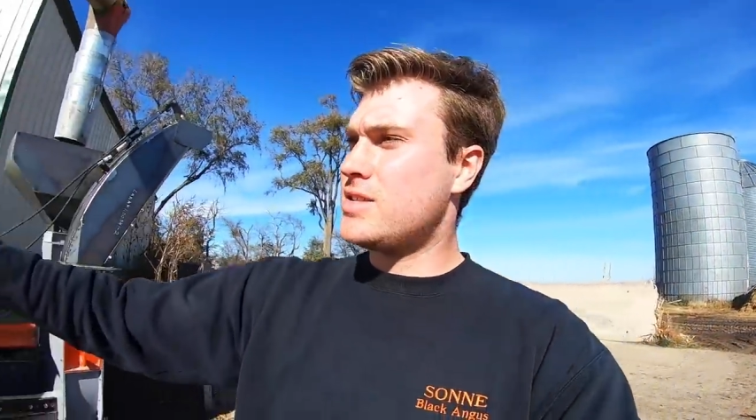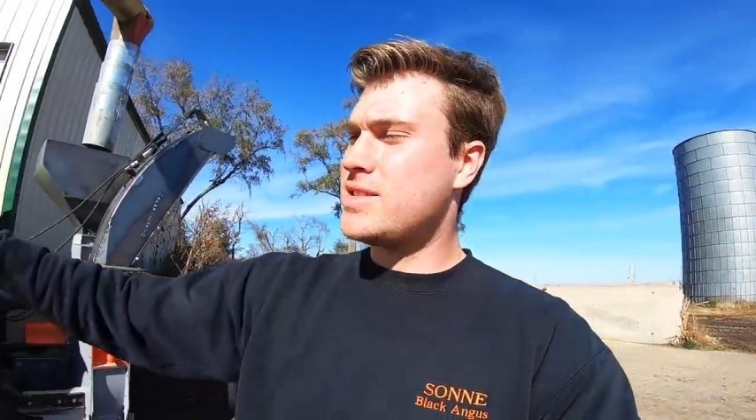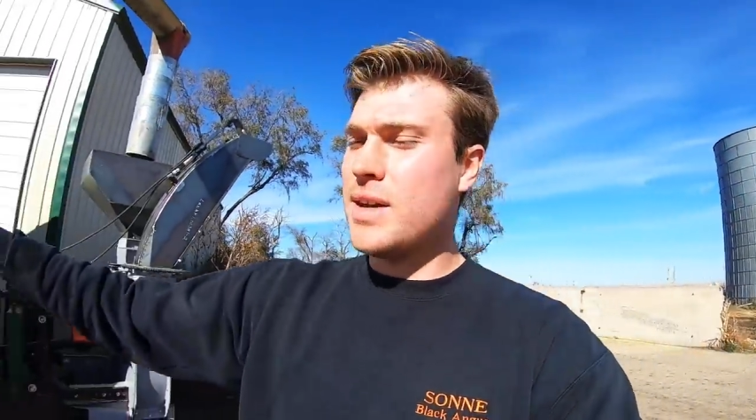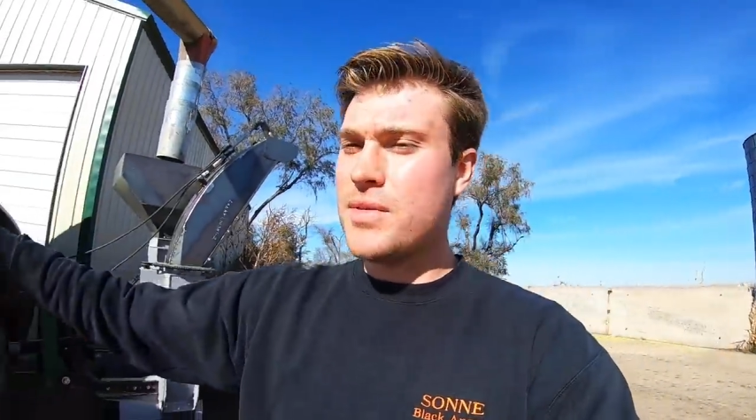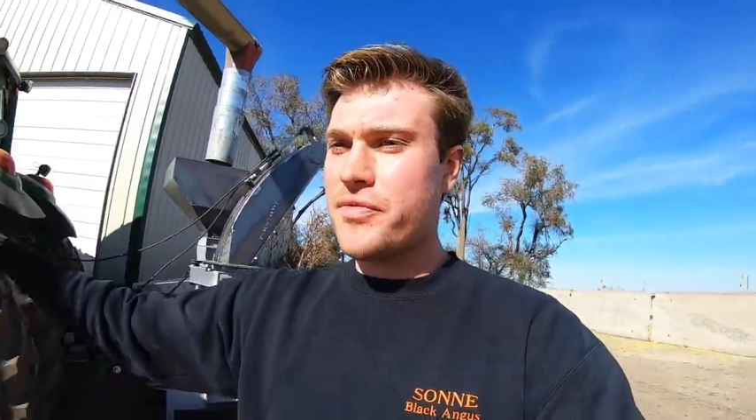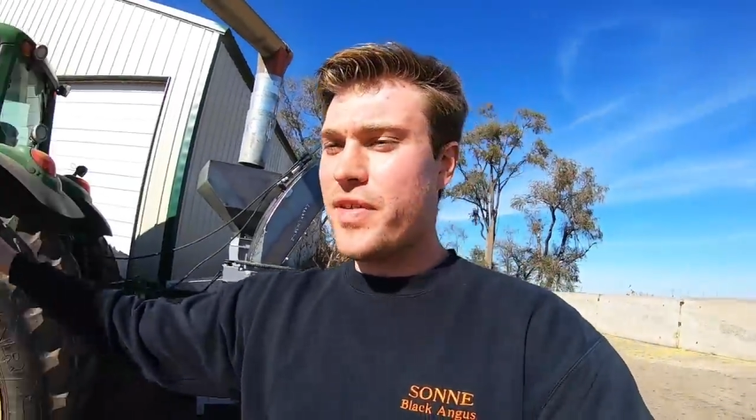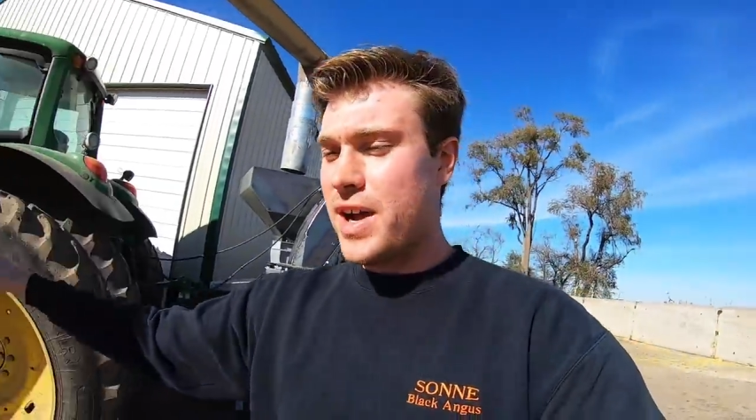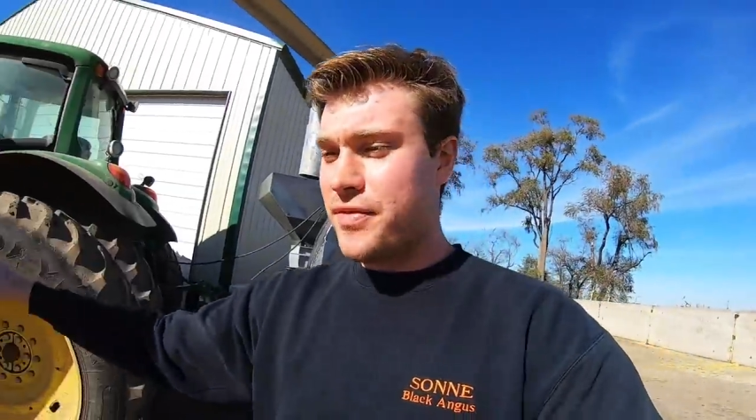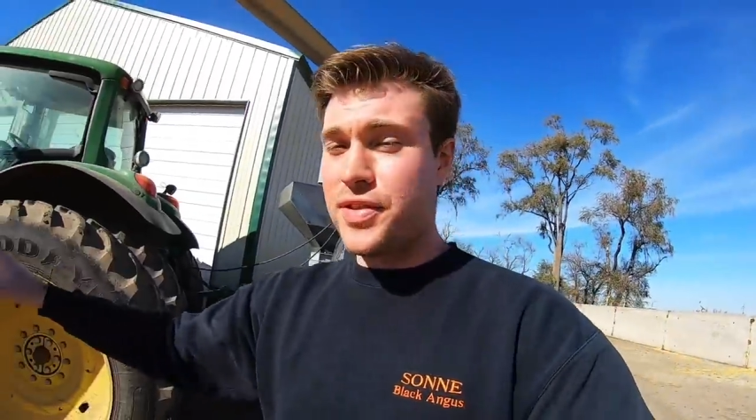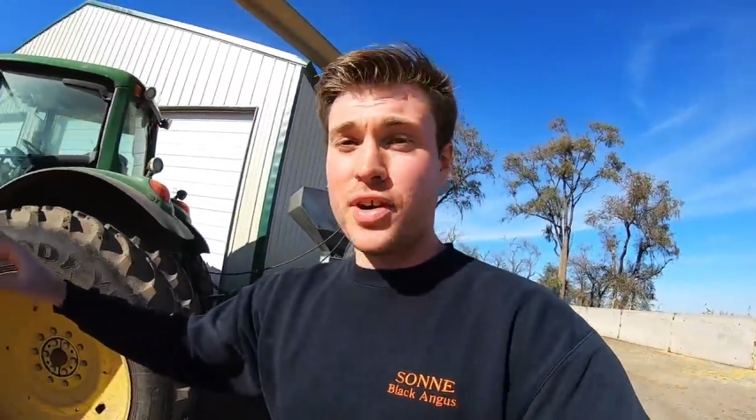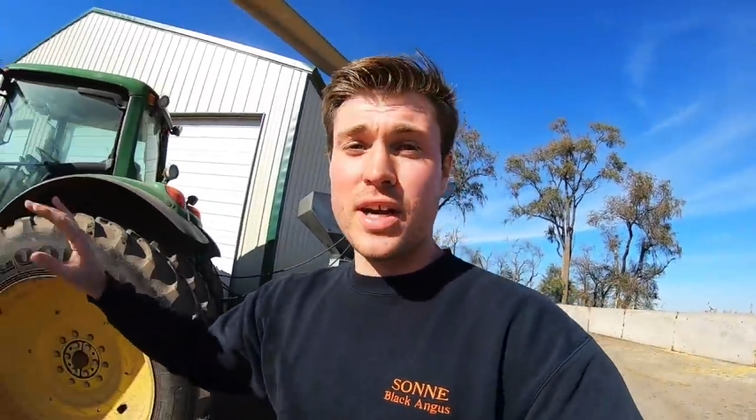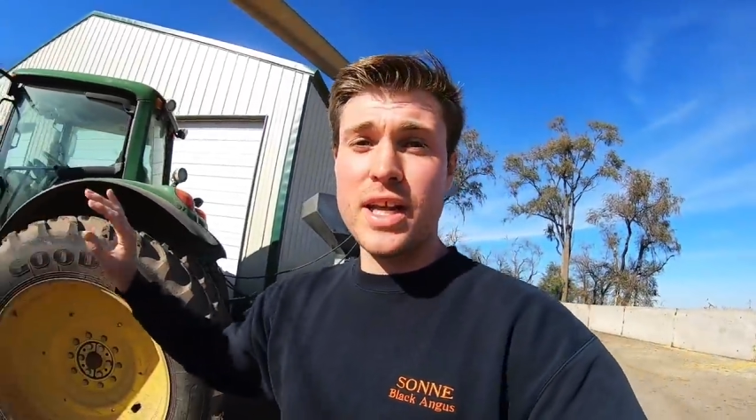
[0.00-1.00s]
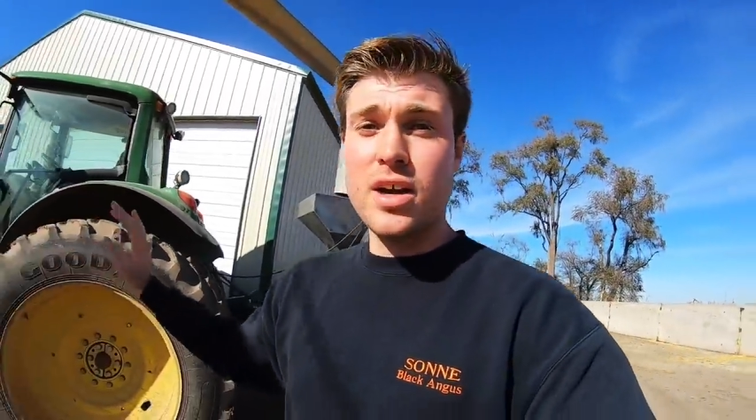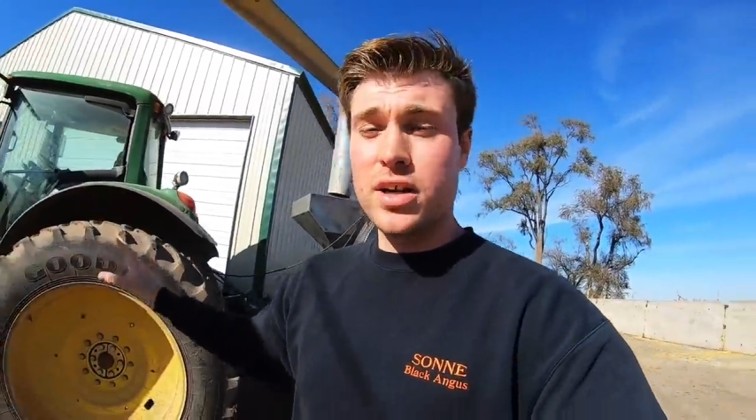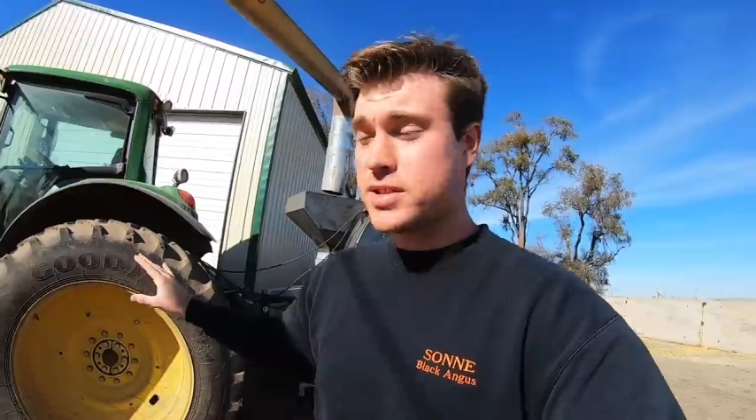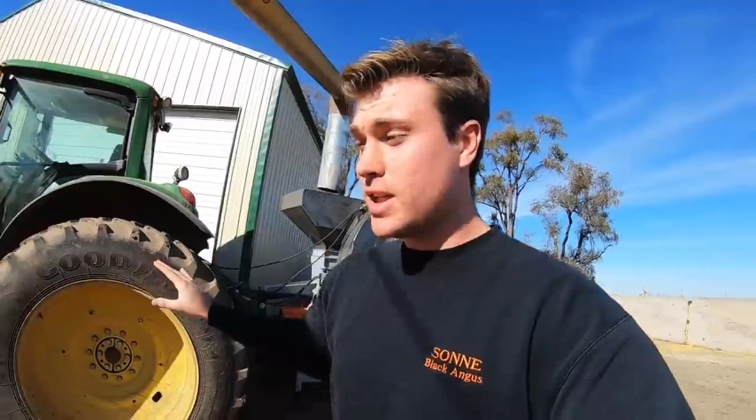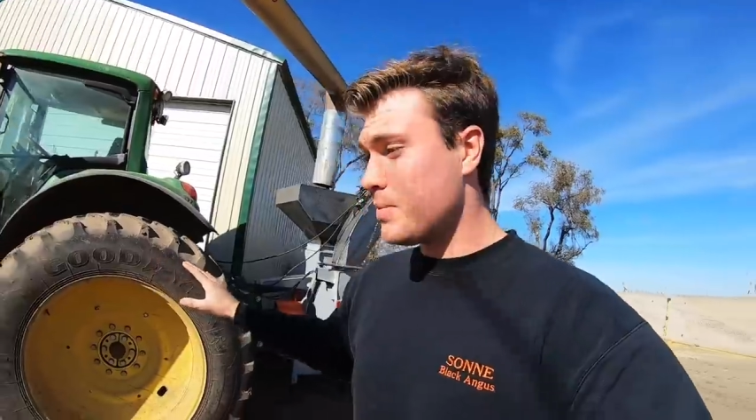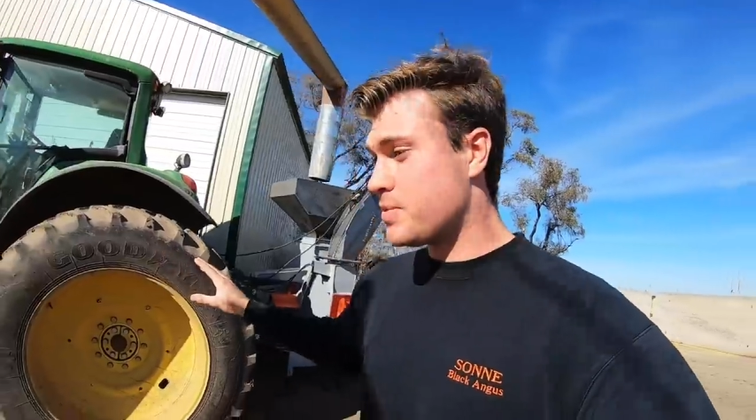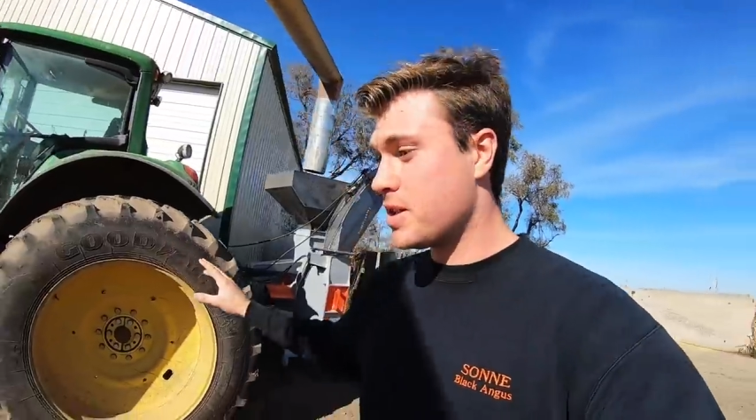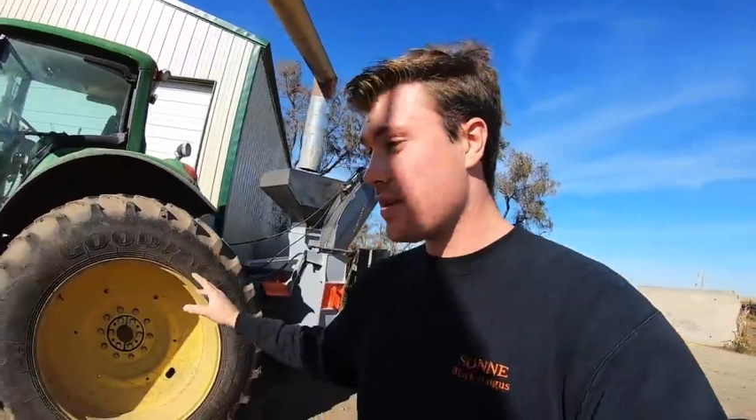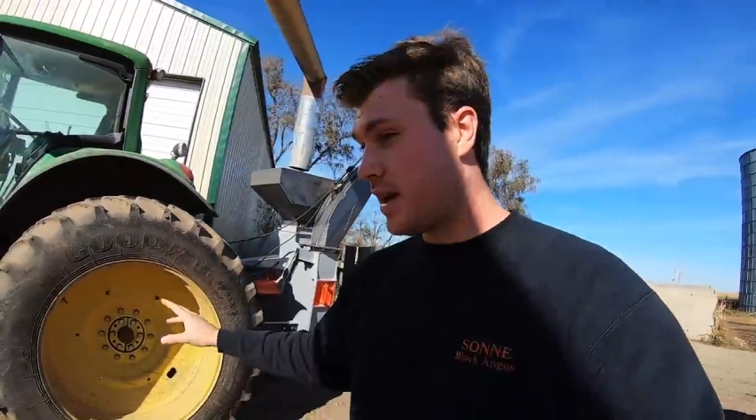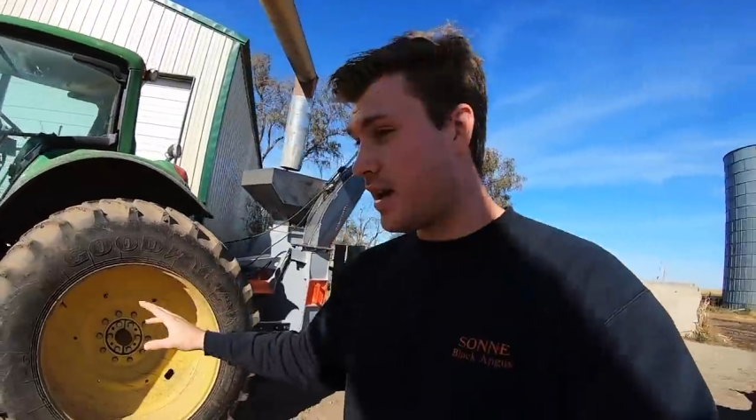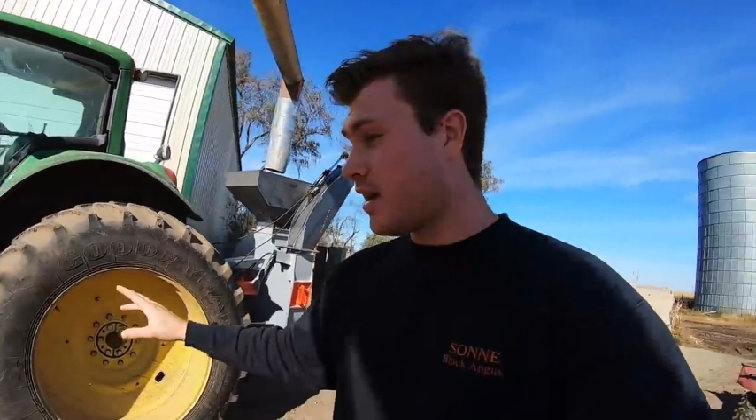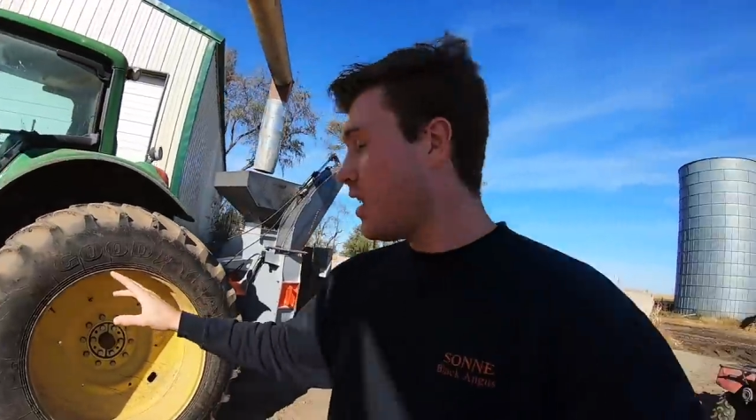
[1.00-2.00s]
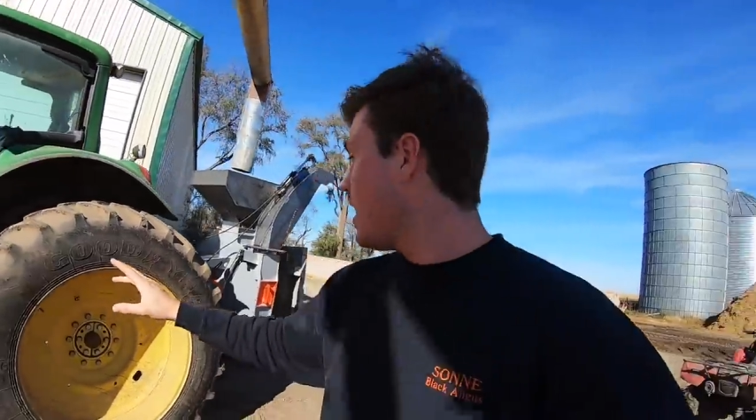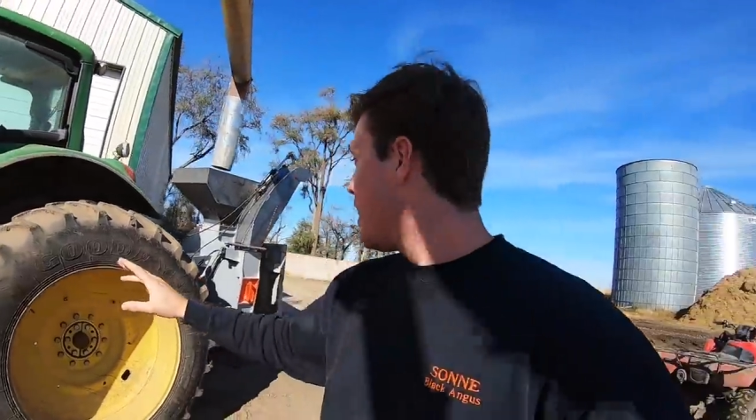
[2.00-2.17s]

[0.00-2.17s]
seventy-five thirty hooked up to there,